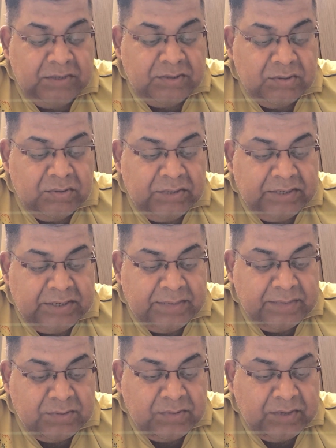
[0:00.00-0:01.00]
So it
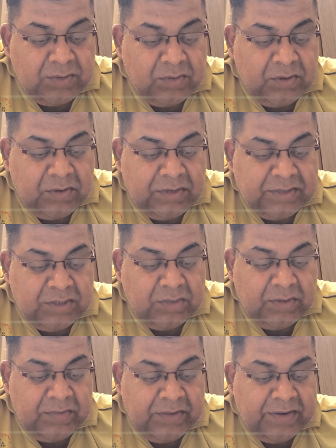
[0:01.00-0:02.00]
comes to a
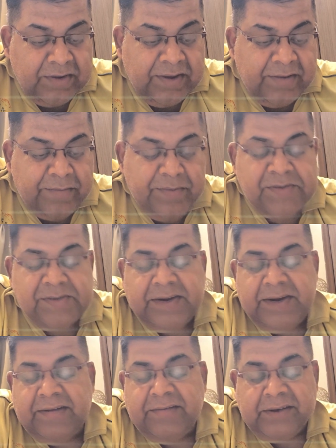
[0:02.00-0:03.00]
choriocarcinoma where AFP is
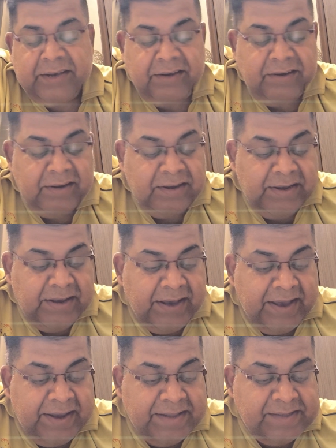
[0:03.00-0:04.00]
negative again
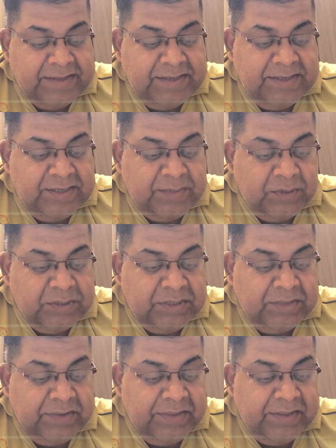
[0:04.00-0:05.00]
and HCG is
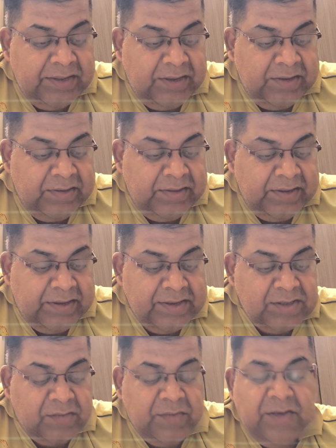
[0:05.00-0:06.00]
positive. And in the
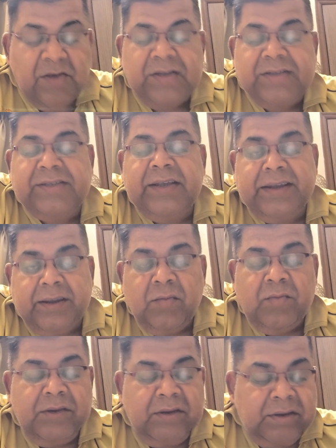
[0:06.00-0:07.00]
case of the yolk sac
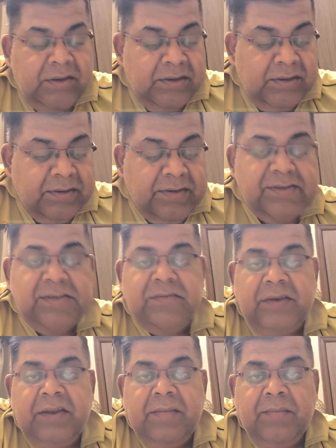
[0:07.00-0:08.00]
tumor, this is
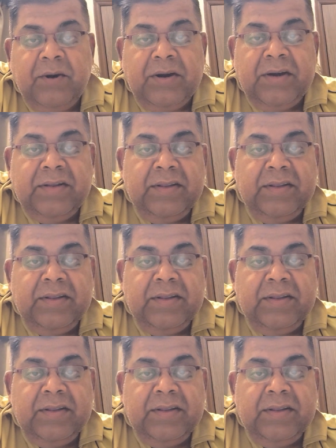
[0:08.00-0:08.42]
very important.